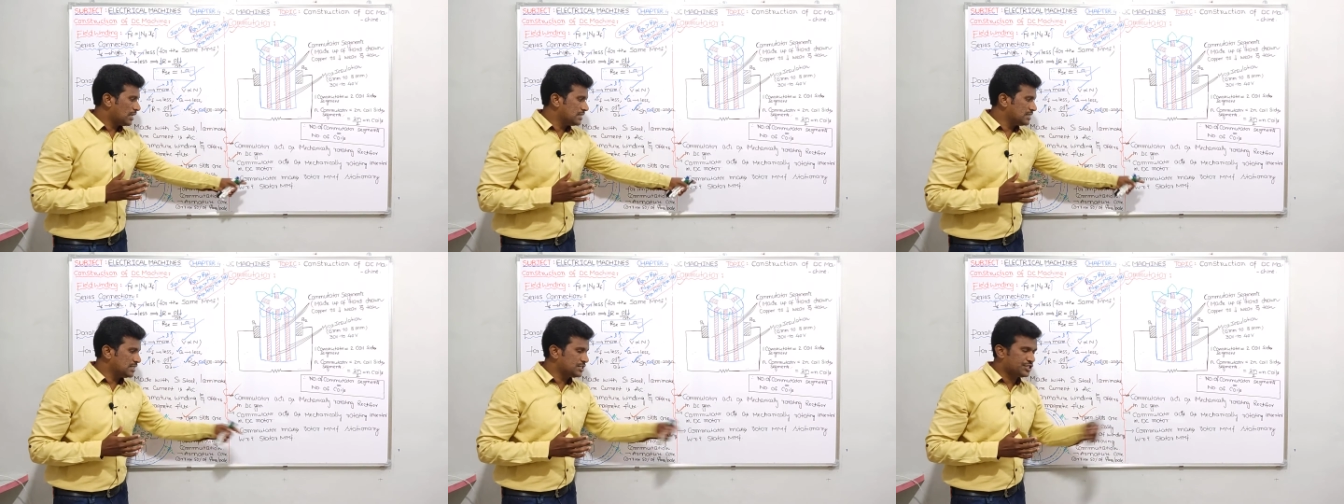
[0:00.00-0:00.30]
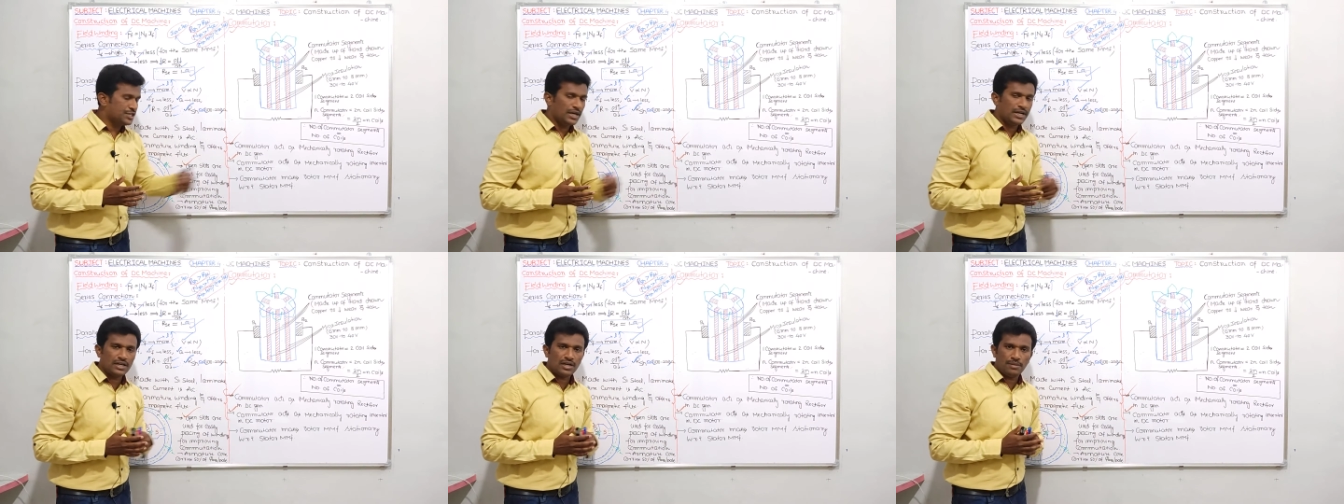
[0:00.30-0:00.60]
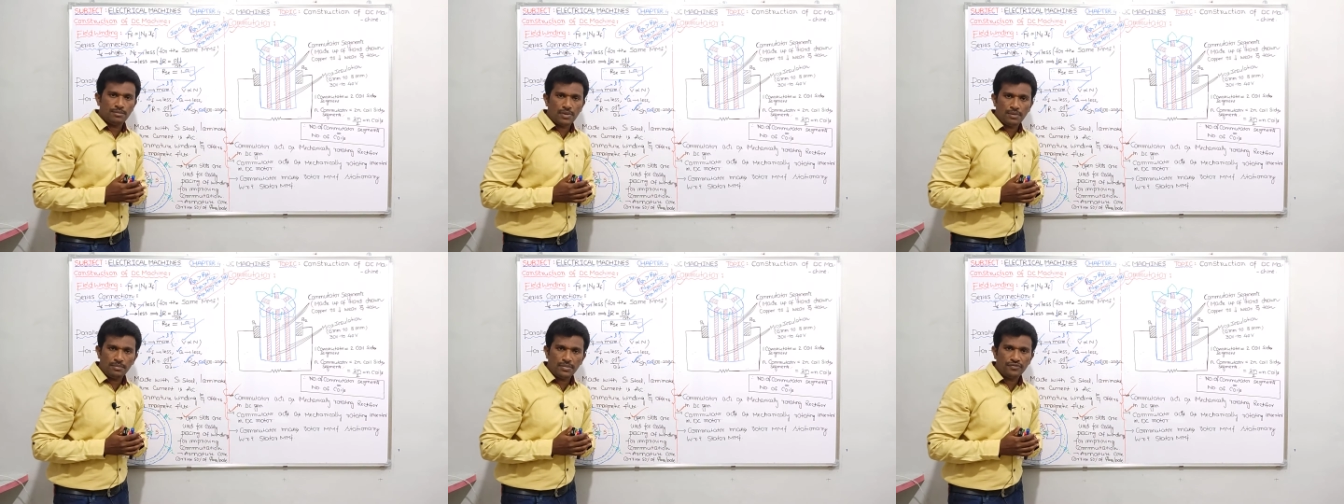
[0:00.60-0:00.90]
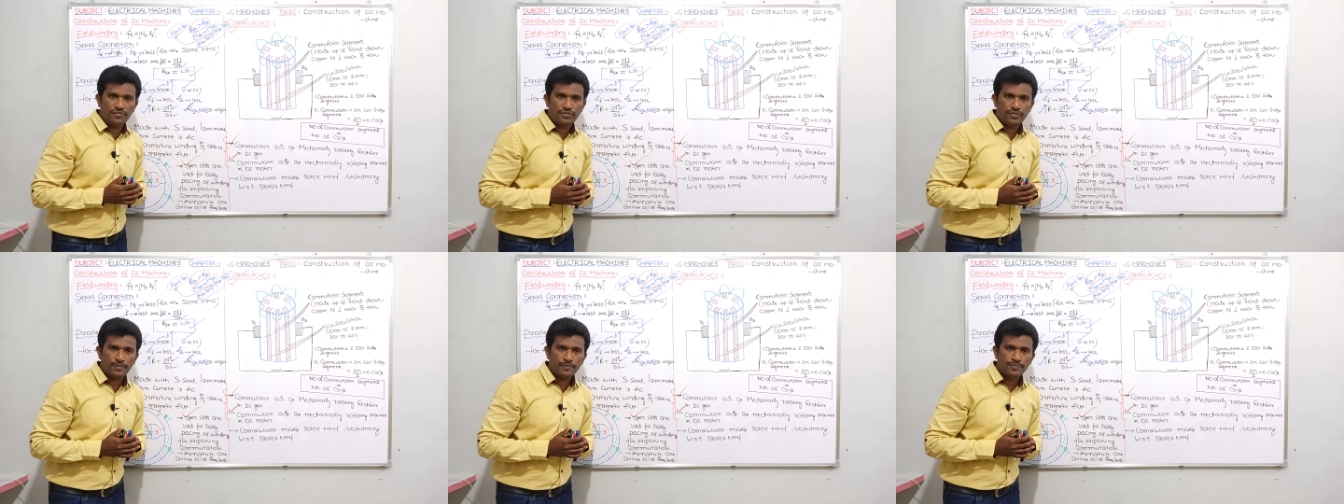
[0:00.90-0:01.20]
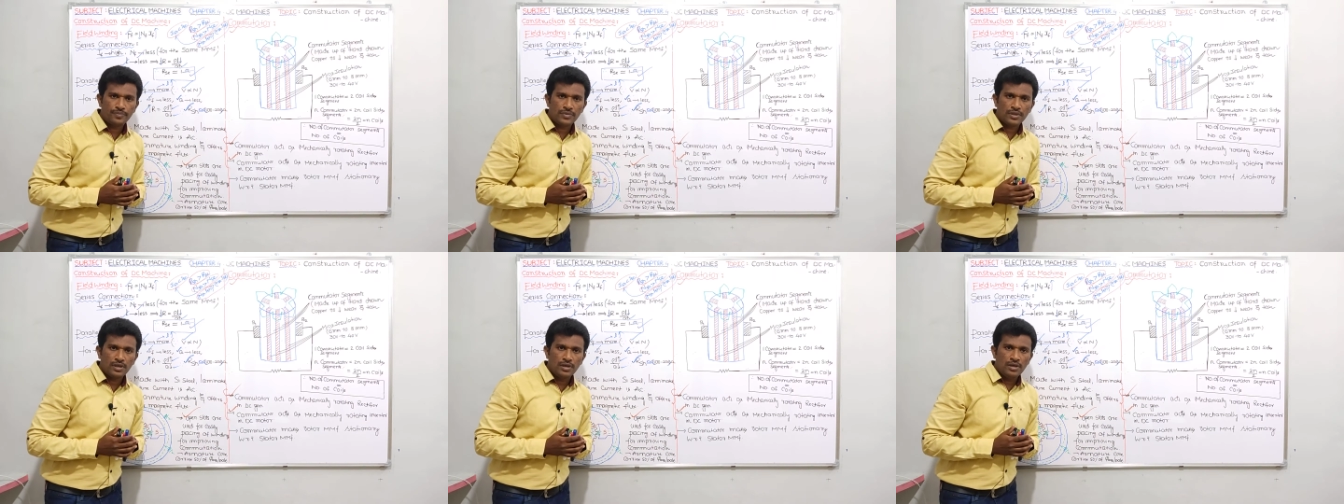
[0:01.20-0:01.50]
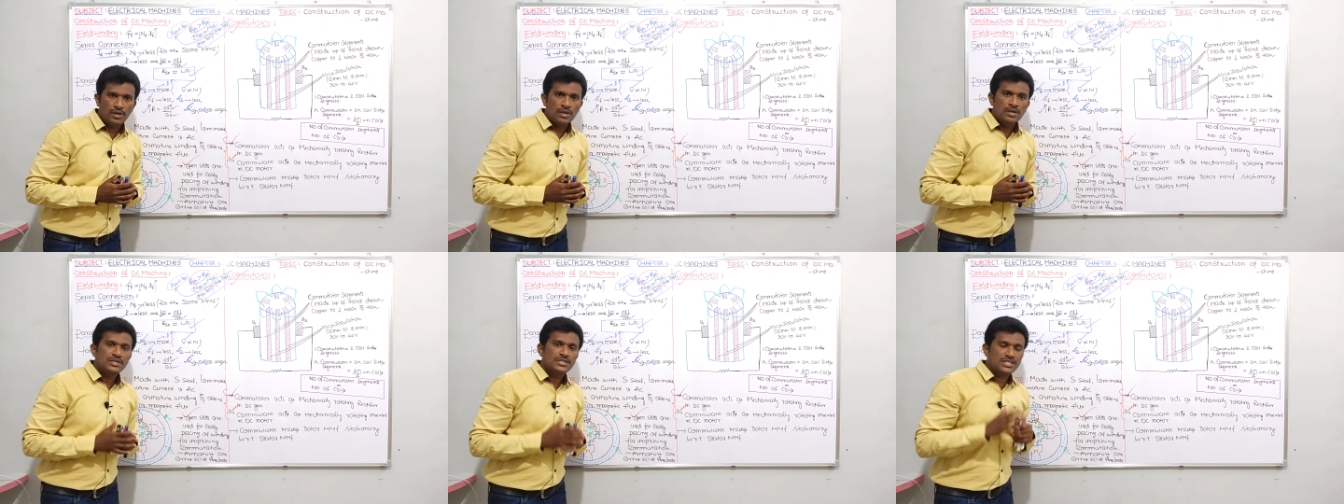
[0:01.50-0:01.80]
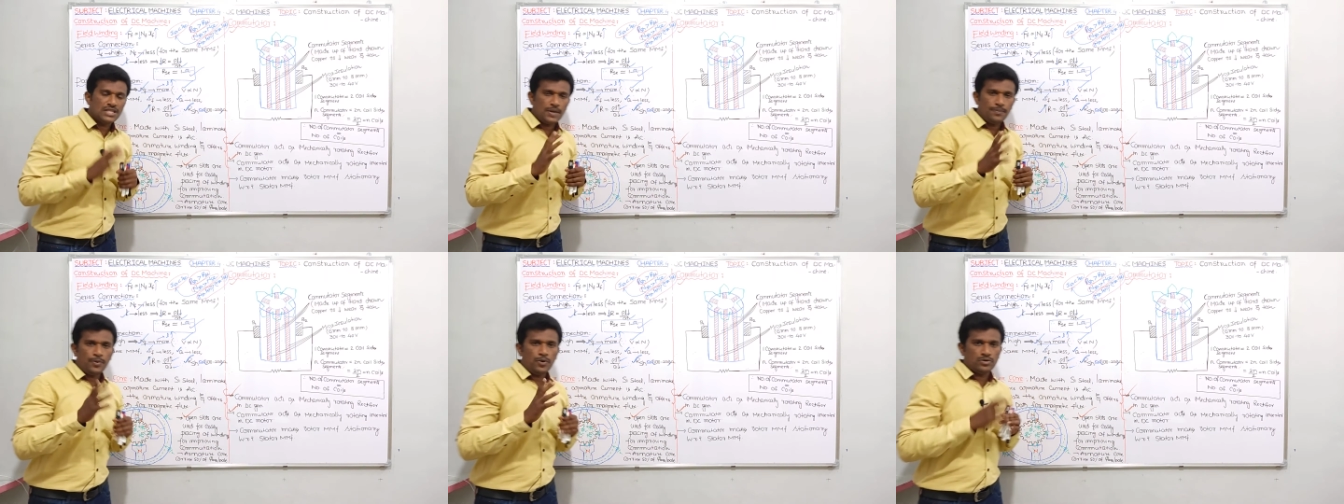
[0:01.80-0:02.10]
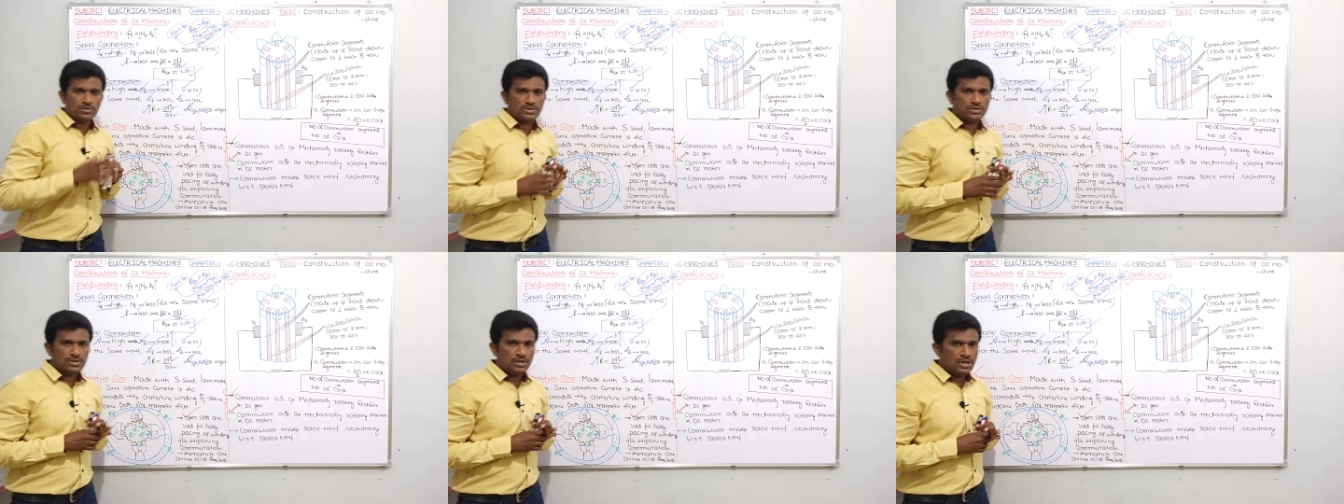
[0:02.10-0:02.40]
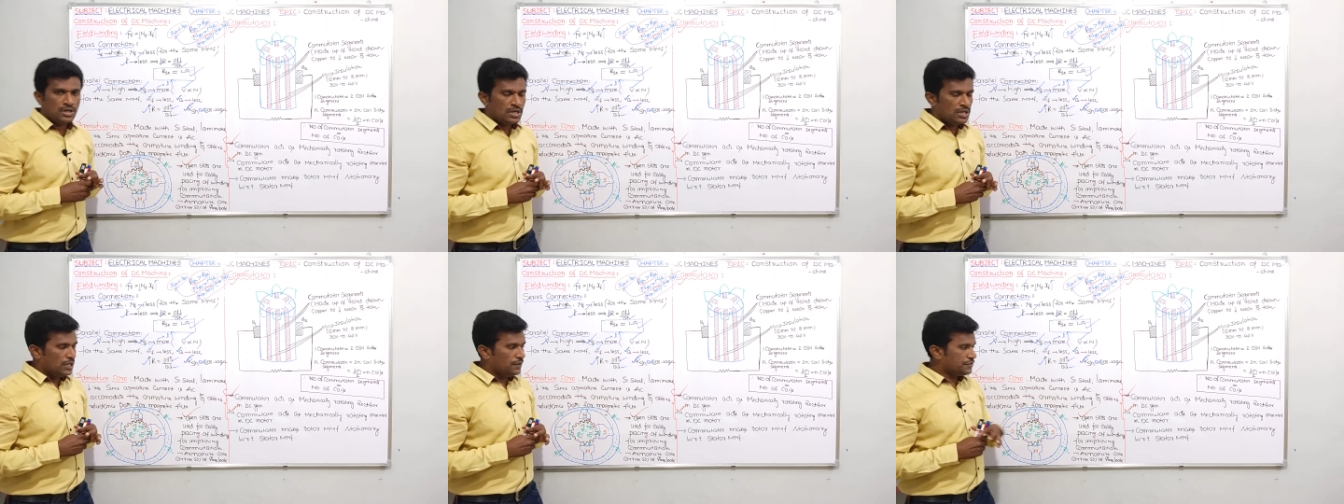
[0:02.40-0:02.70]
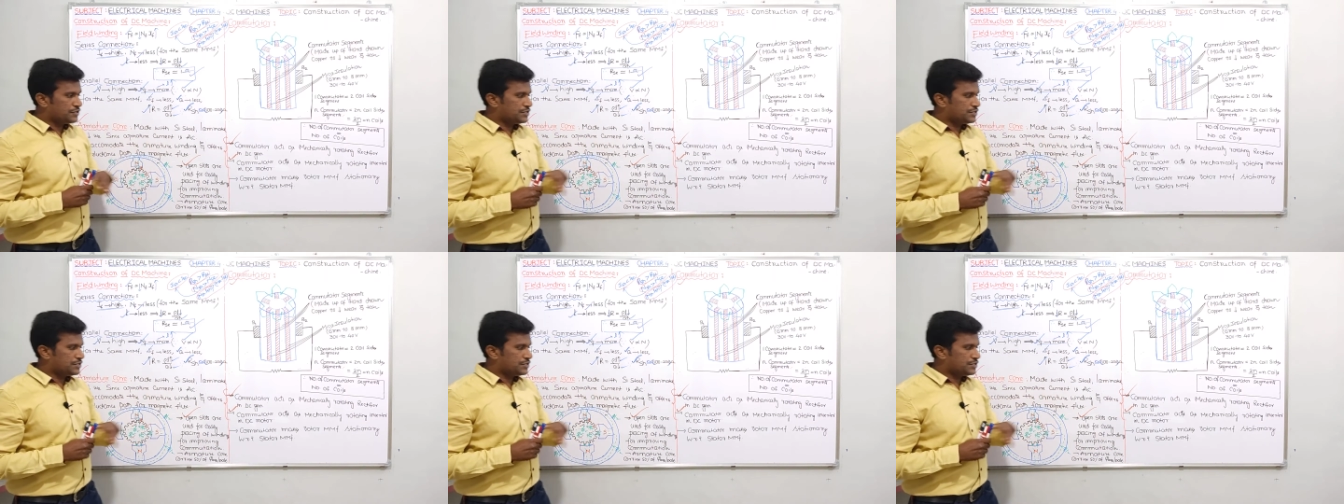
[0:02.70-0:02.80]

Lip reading: stator MMF. Suppose if